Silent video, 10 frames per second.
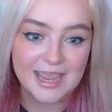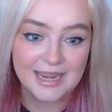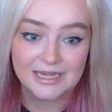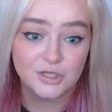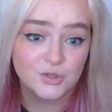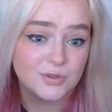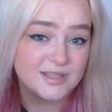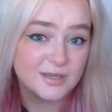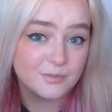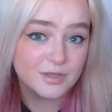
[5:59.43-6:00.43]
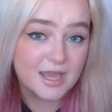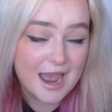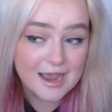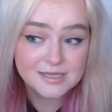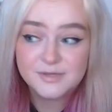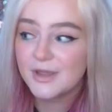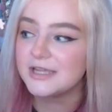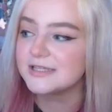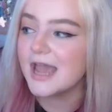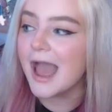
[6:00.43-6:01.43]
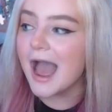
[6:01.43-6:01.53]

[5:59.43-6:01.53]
any new gameplay aspects,